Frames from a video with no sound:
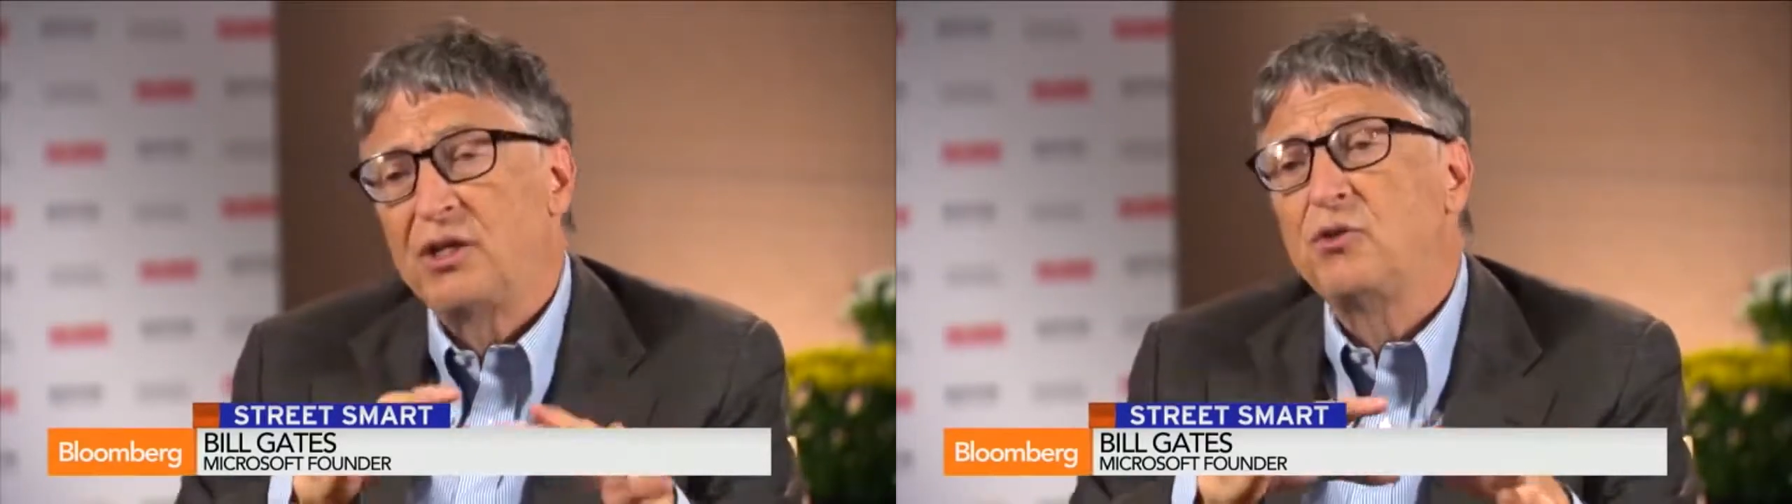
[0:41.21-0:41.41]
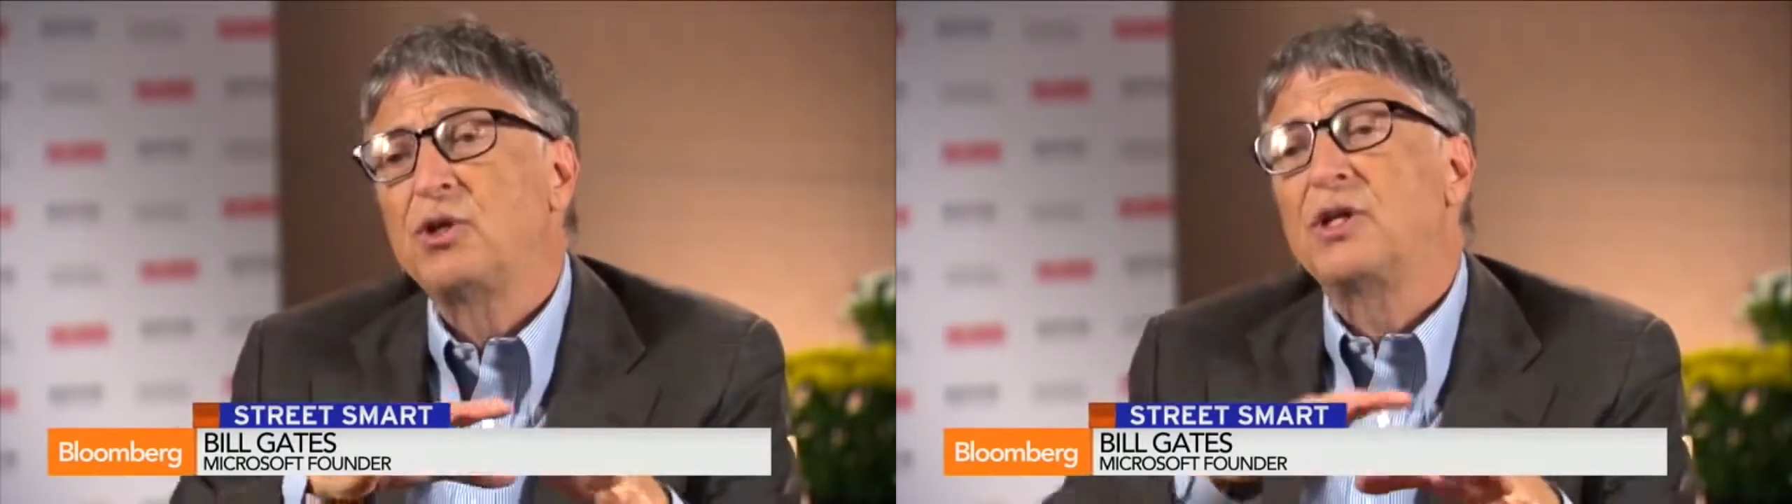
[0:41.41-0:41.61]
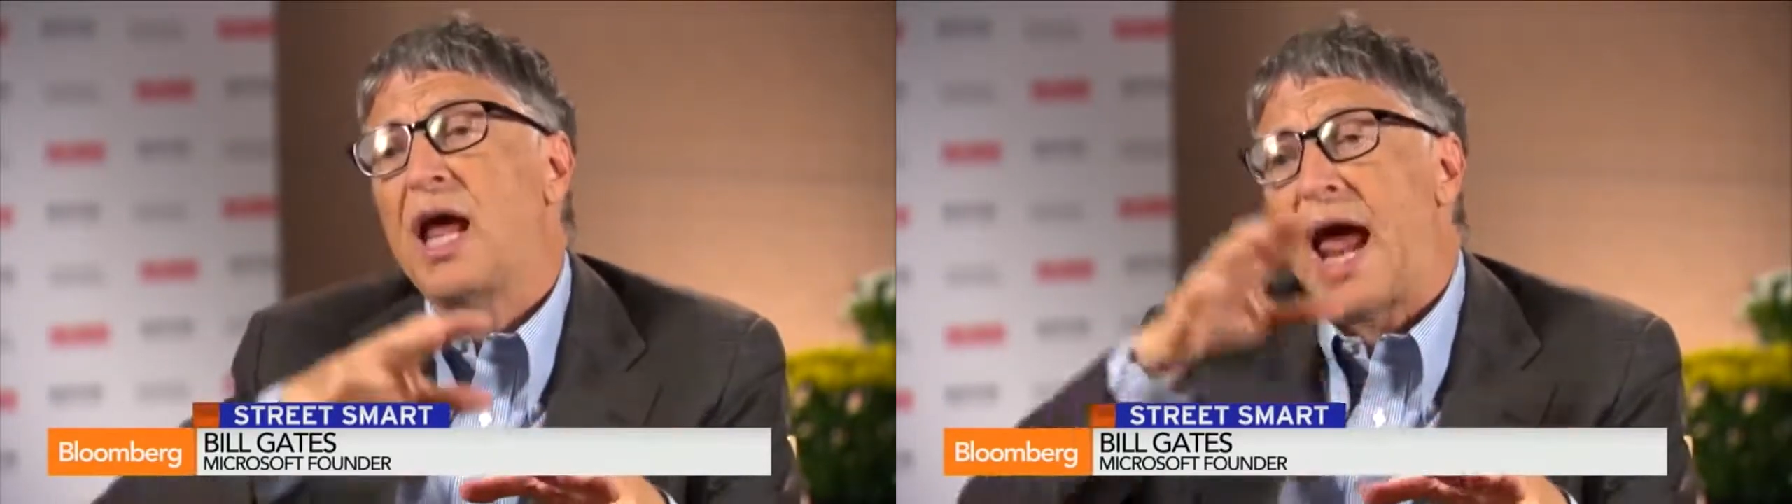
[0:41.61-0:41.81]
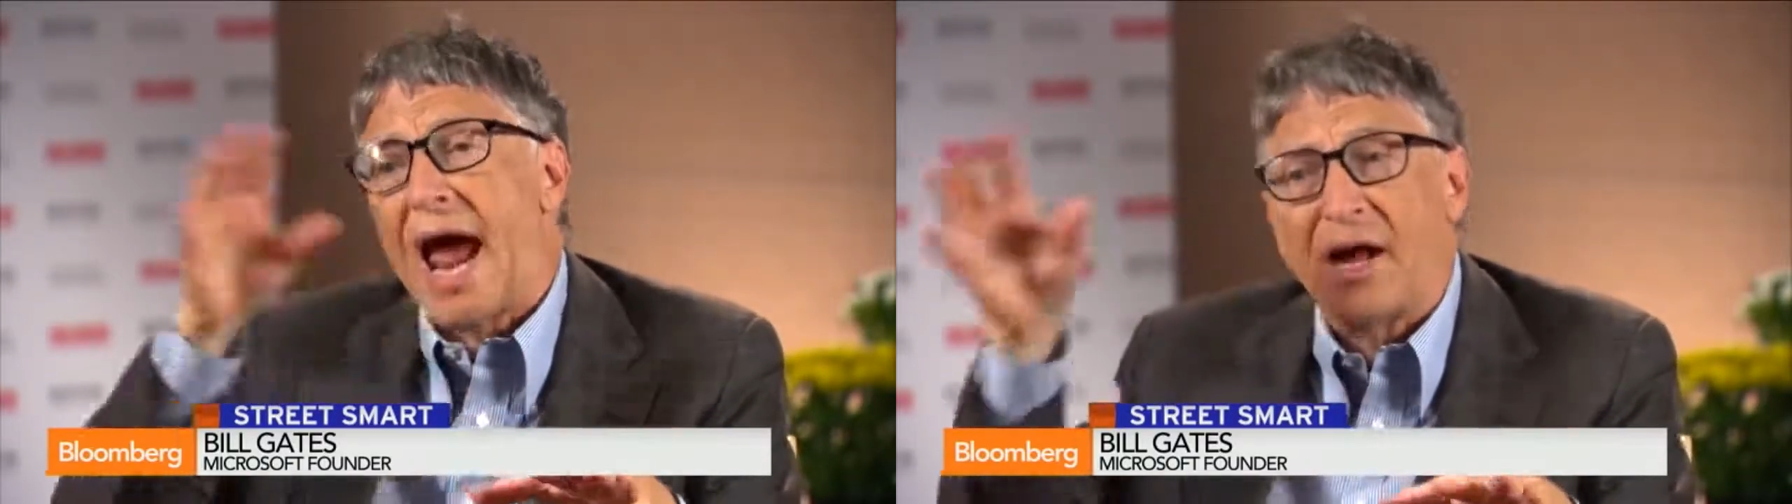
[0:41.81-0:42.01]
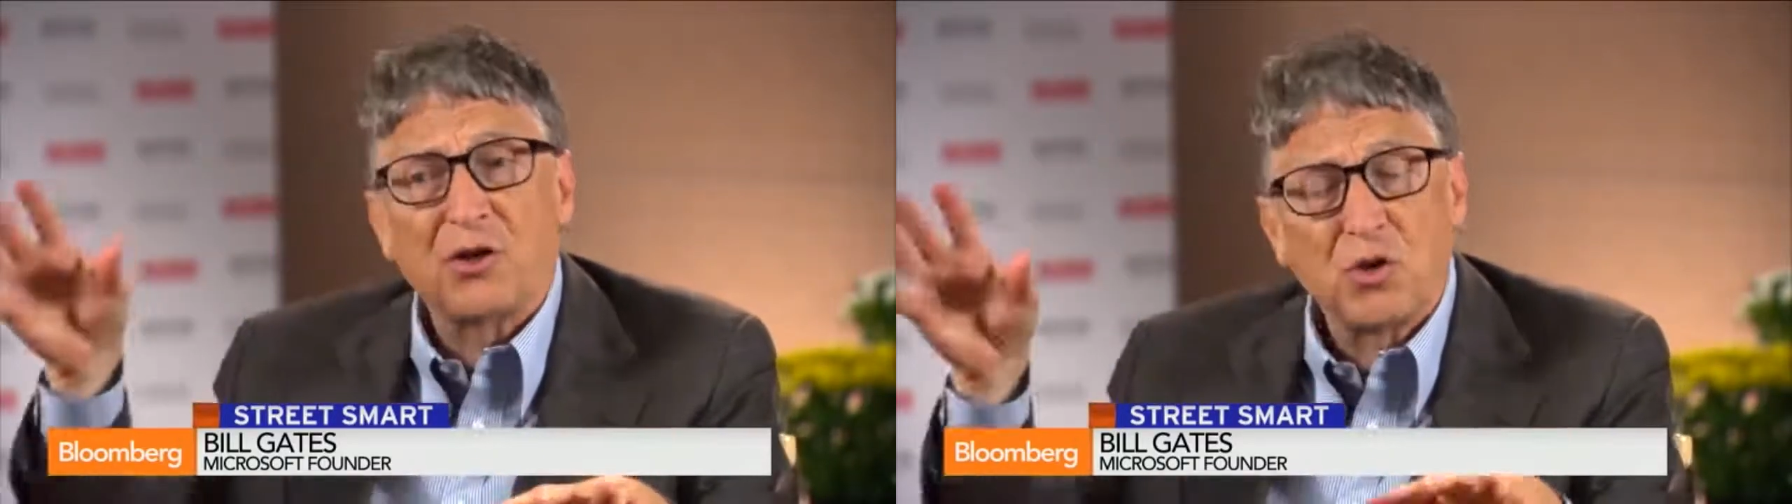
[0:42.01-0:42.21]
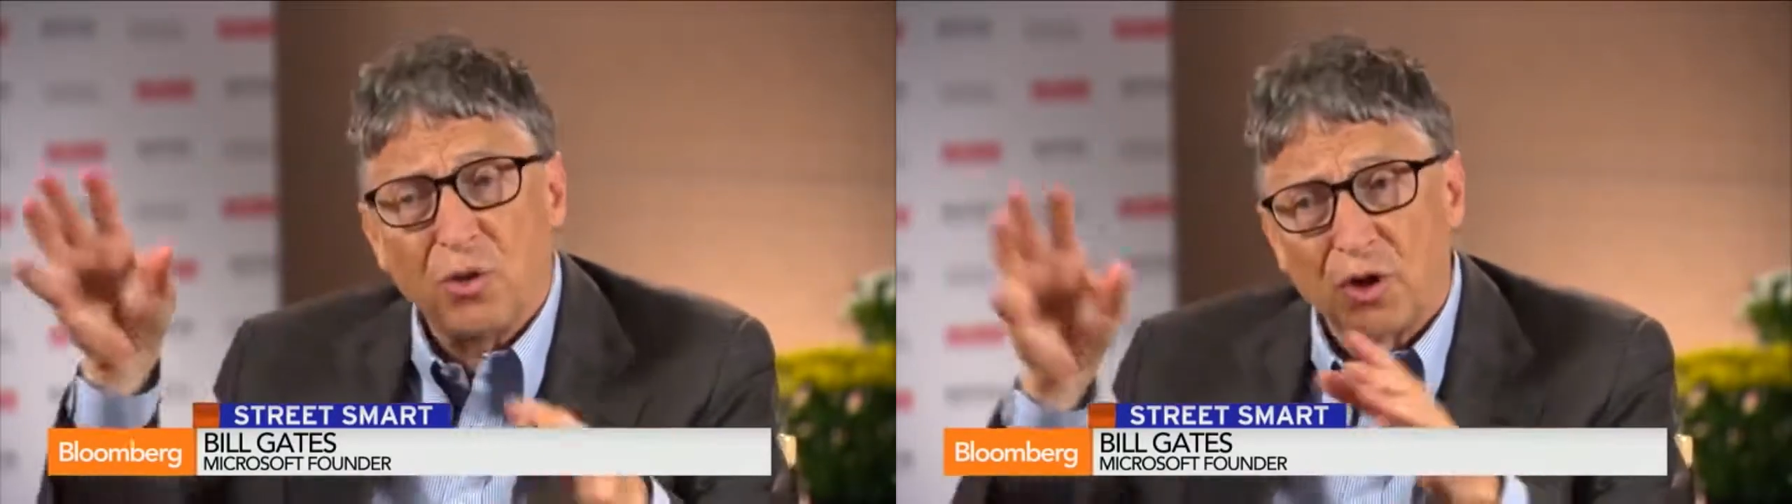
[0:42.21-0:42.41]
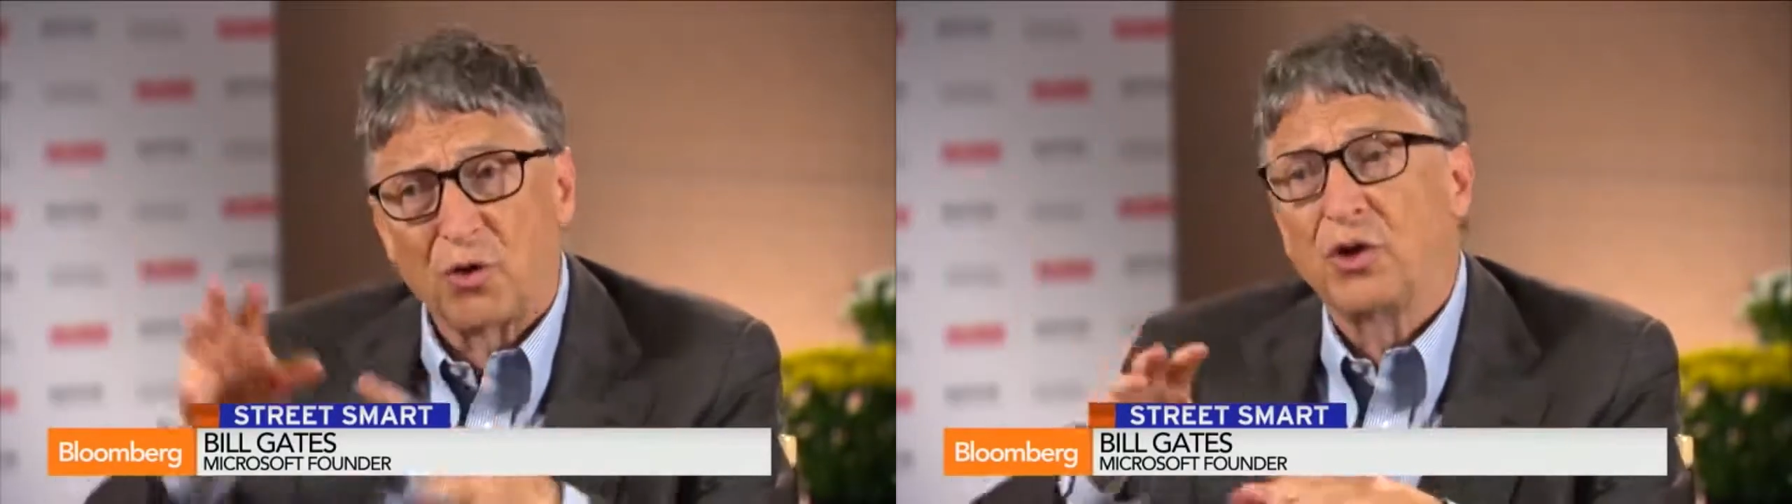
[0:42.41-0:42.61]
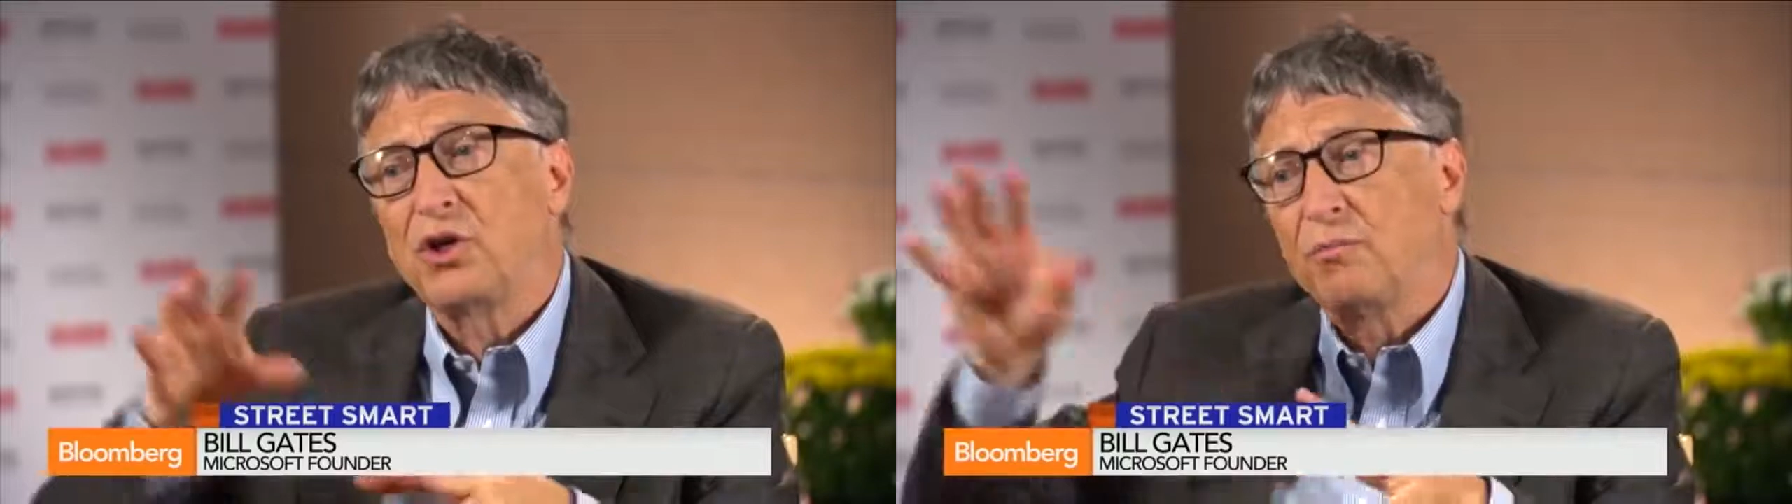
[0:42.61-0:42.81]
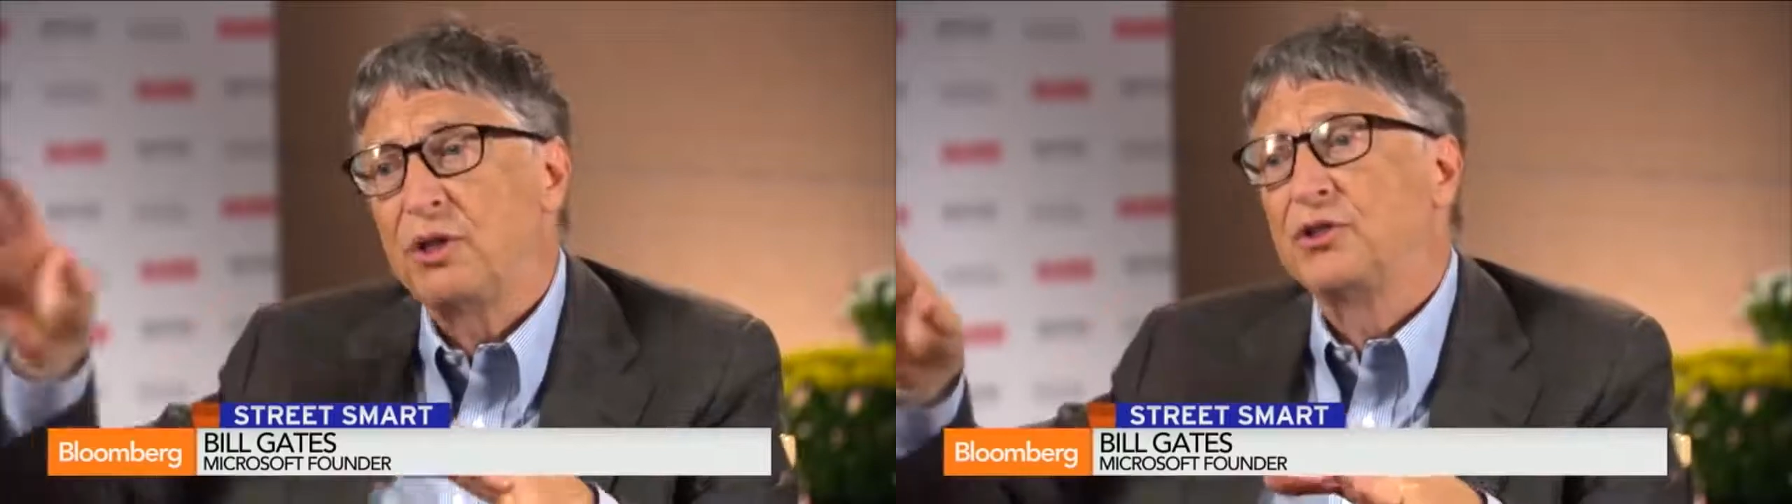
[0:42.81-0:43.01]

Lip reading: and you could add to it or you could